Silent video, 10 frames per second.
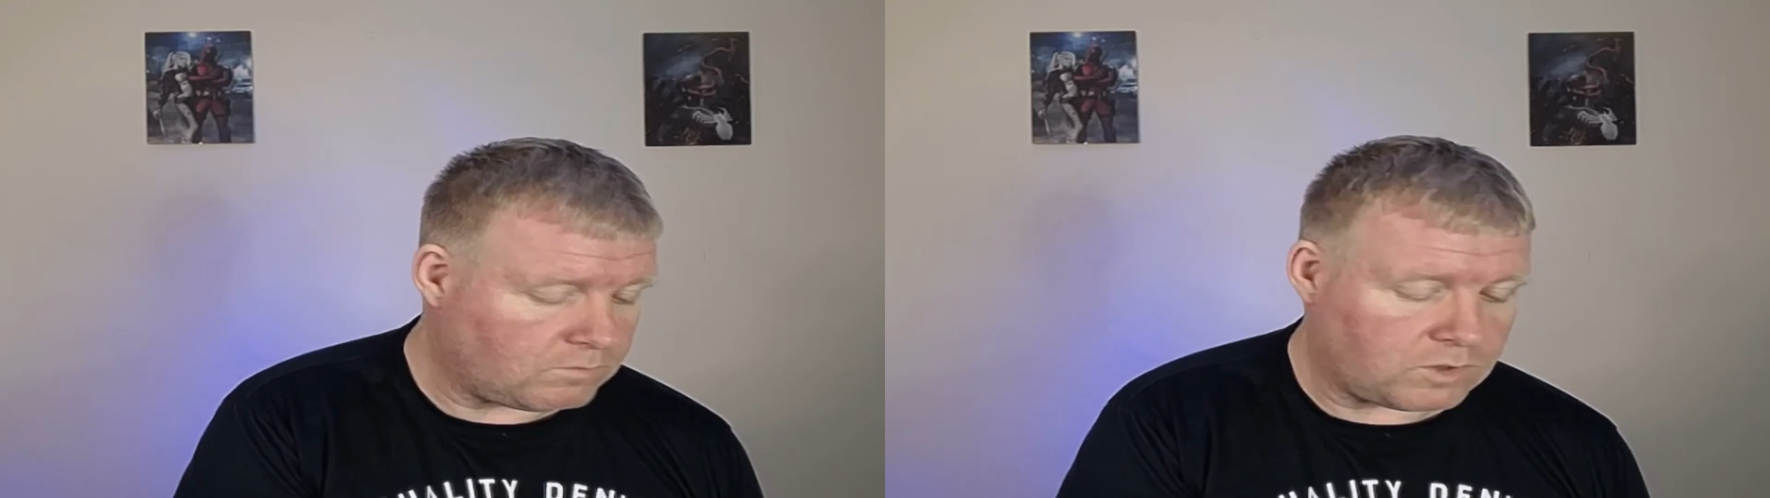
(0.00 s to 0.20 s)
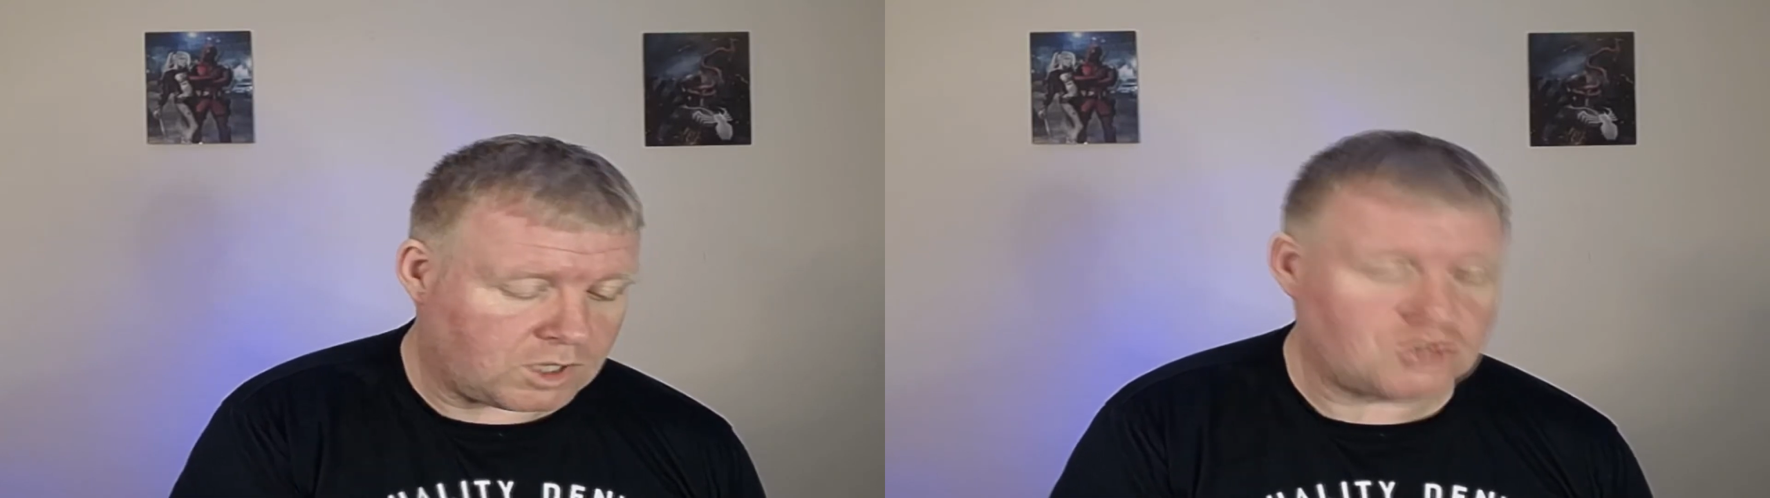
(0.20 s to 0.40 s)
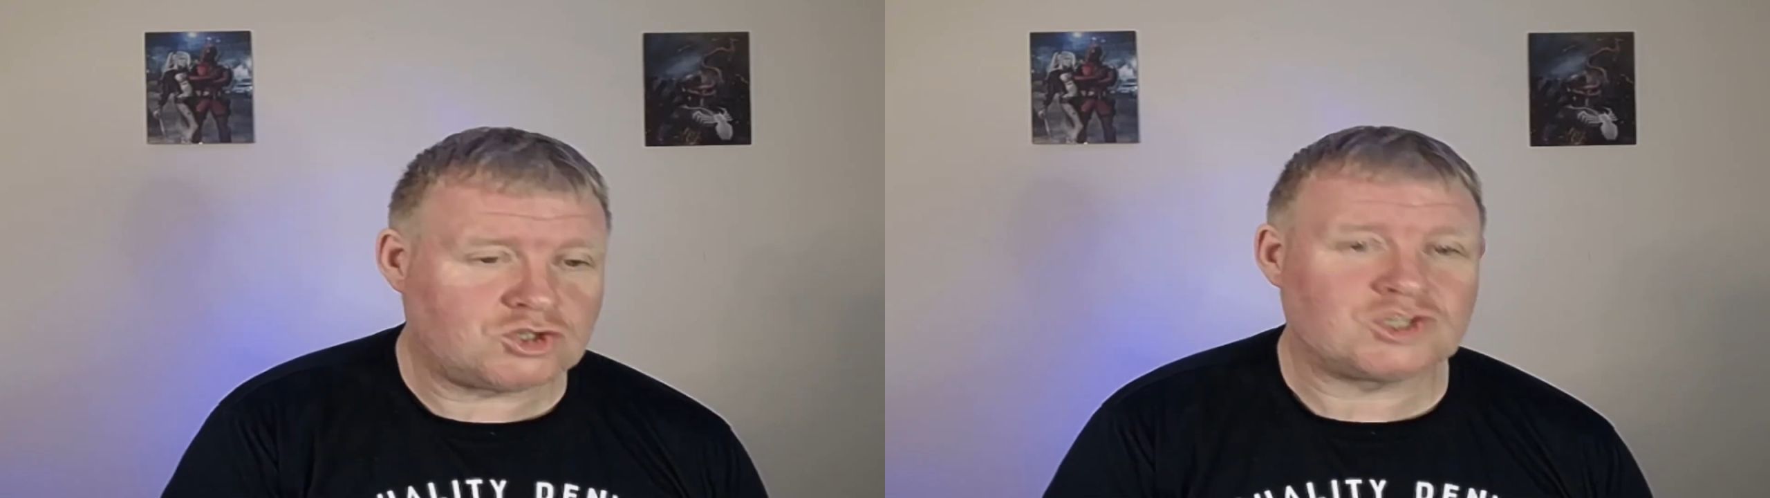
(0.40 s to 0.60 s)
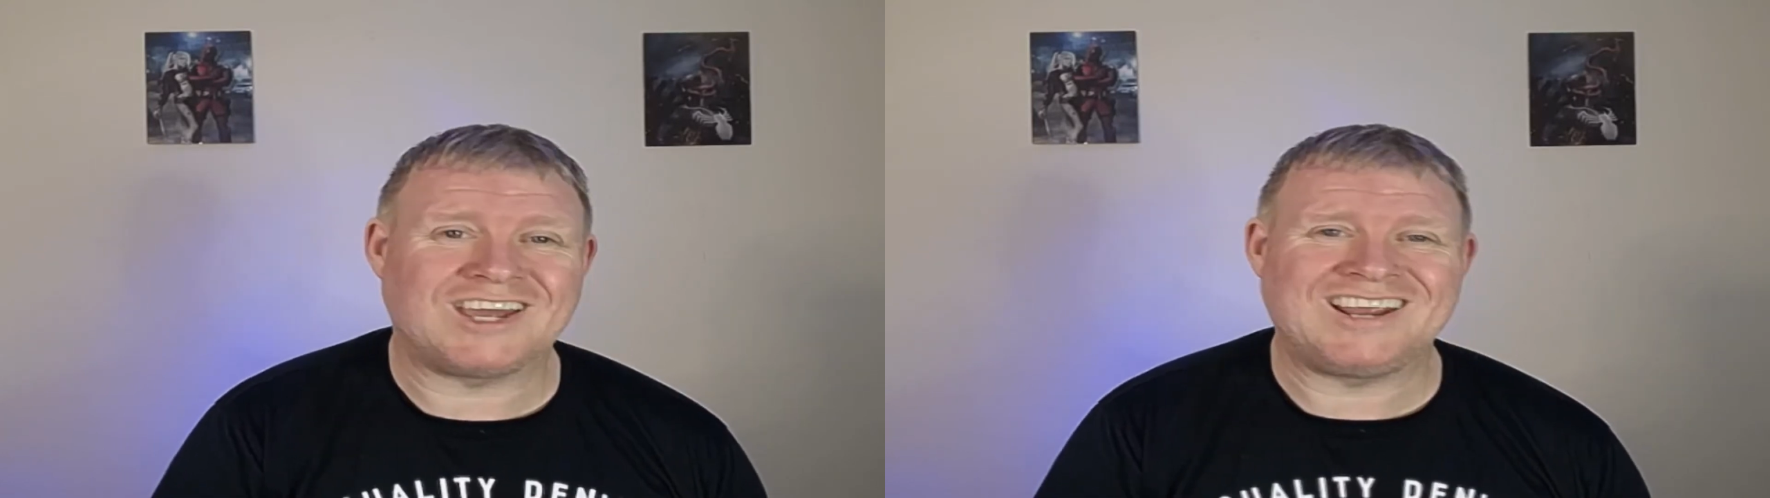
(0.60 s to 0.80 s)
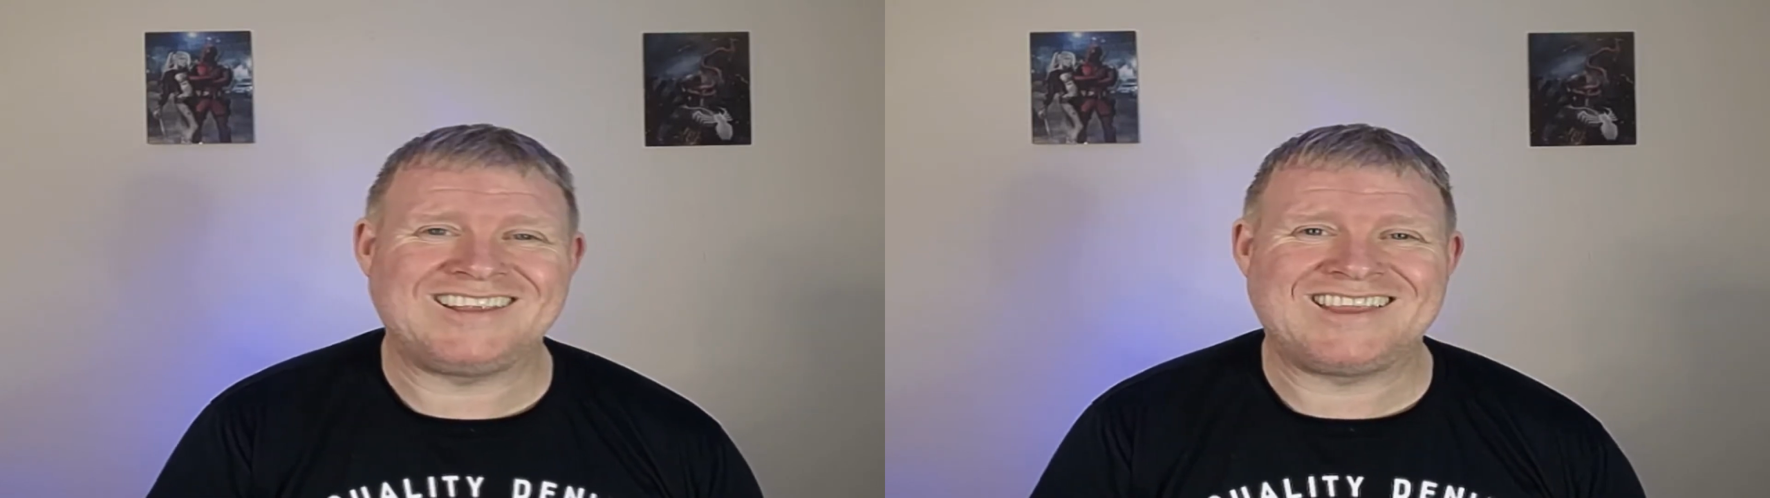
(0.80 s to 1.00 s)
and just
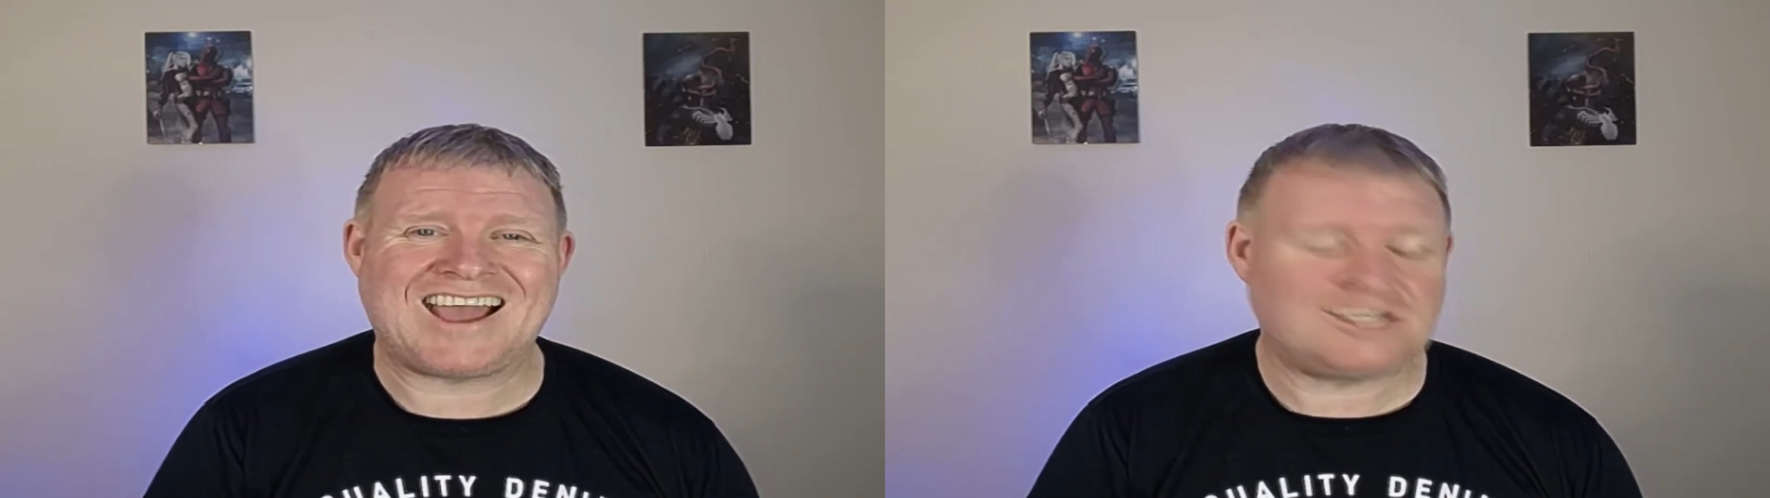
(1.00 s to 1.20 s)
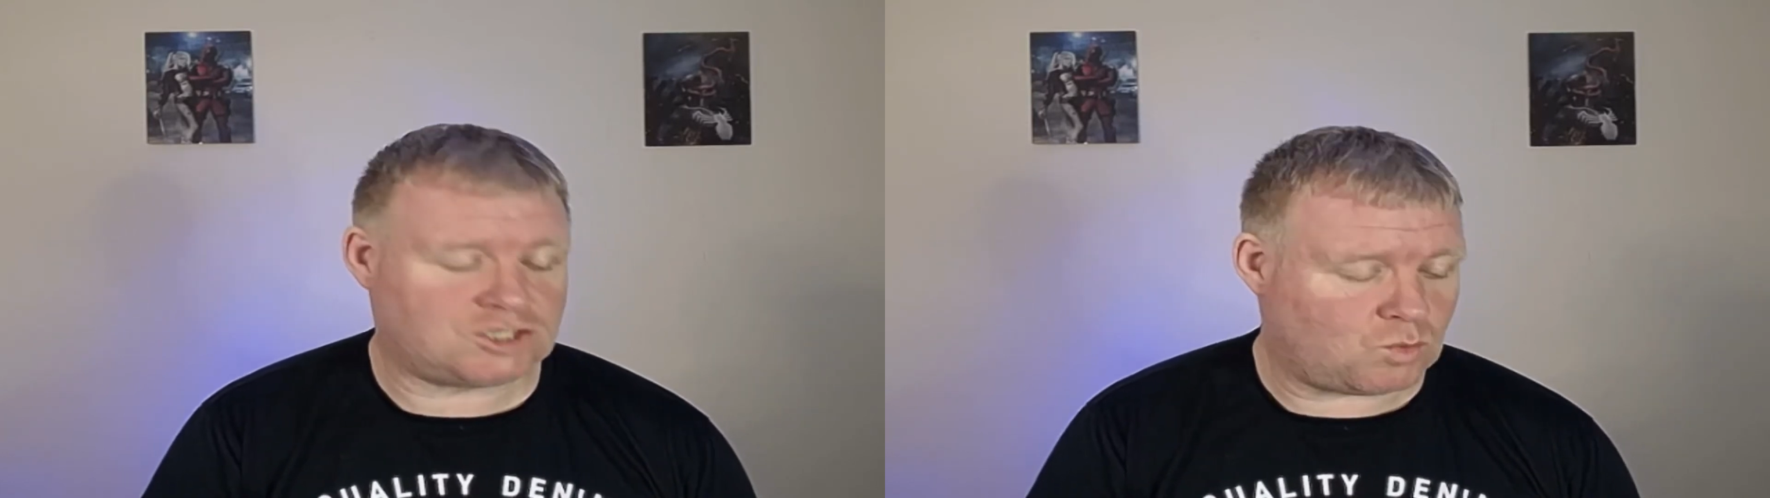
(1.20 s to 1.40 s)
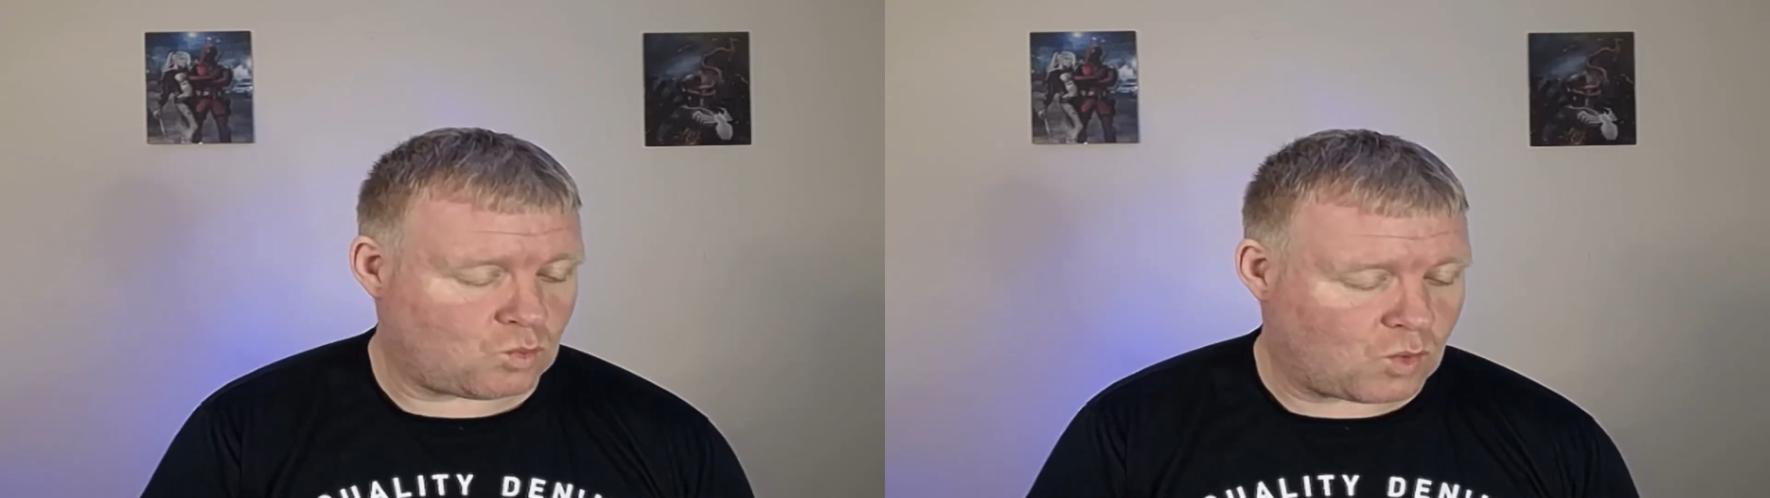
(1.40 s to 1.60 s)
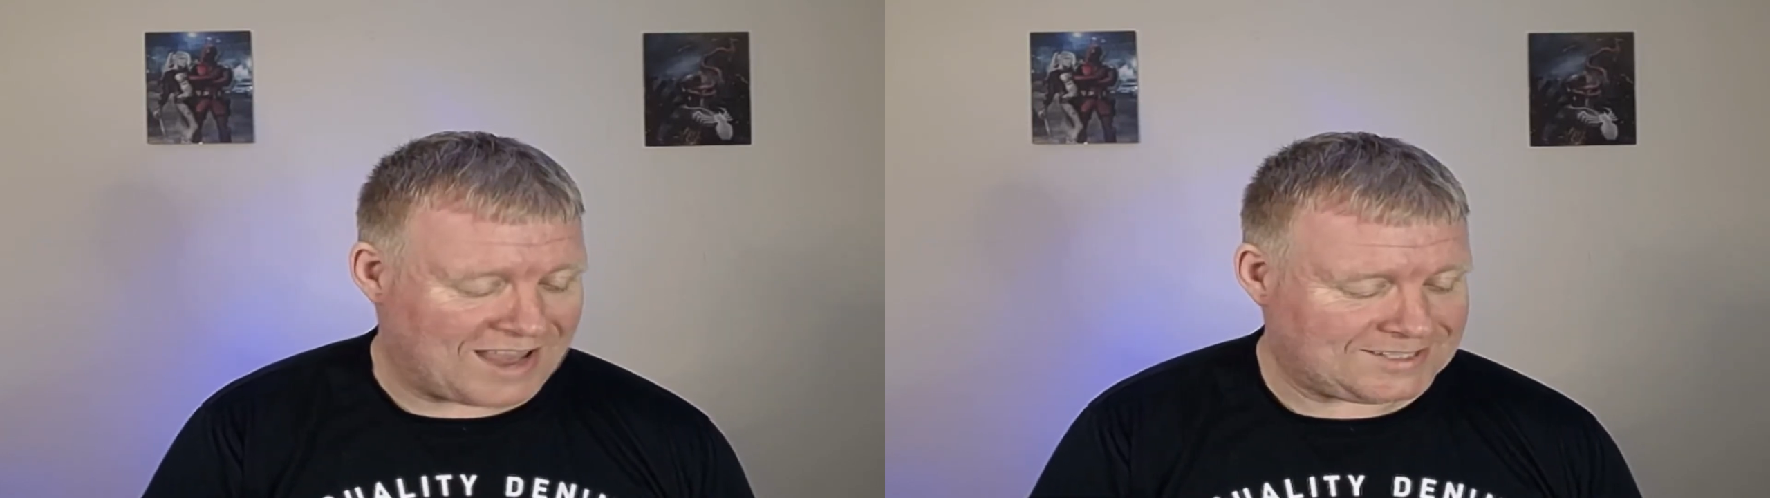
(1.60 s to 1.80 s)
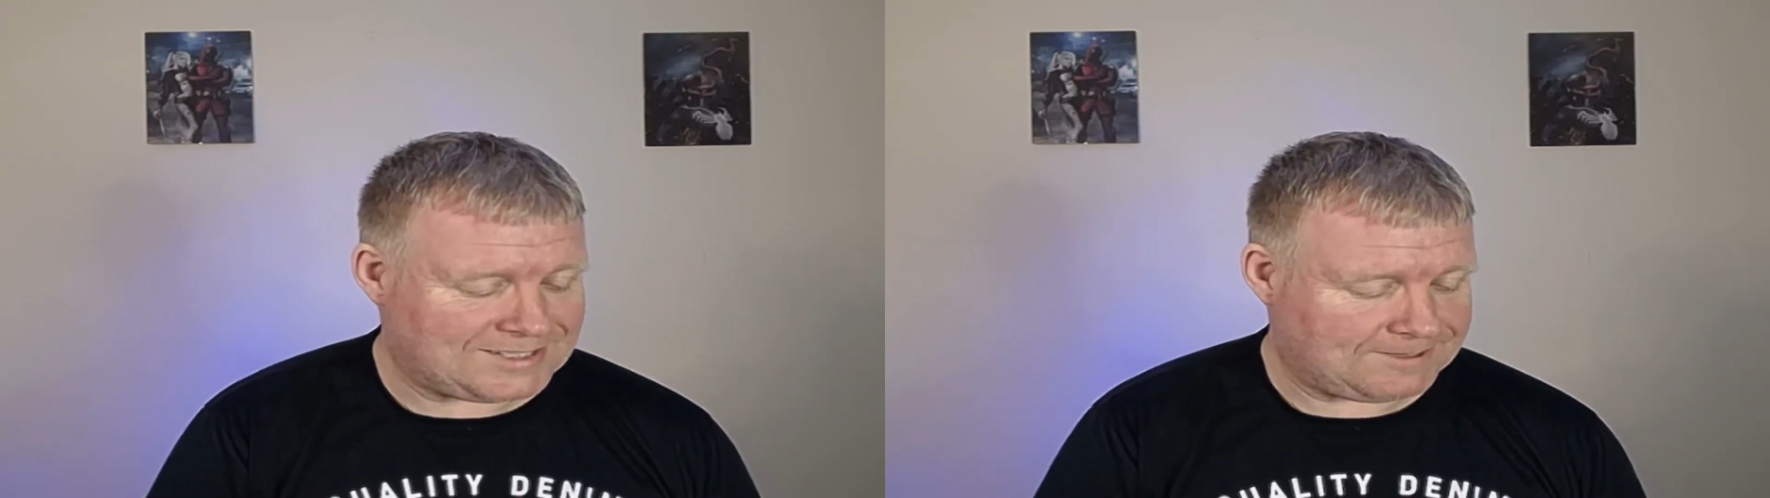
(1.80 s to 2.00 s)
get it nice and
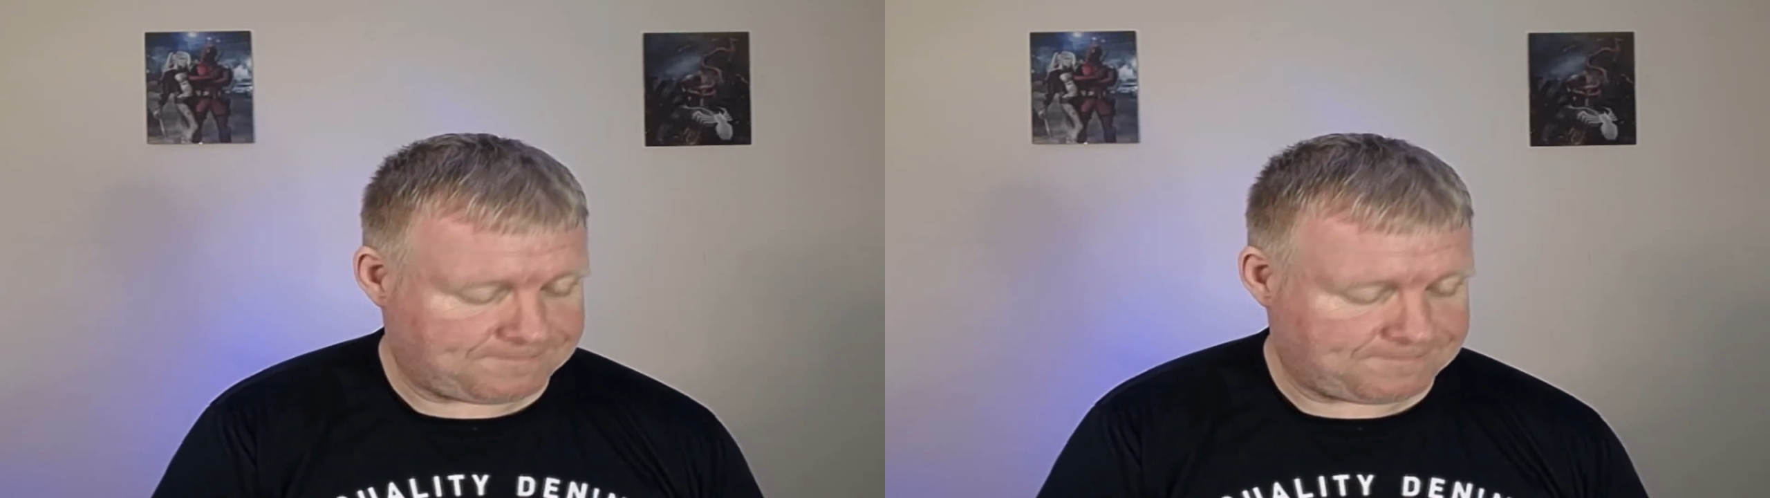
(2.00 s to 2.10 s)
wet.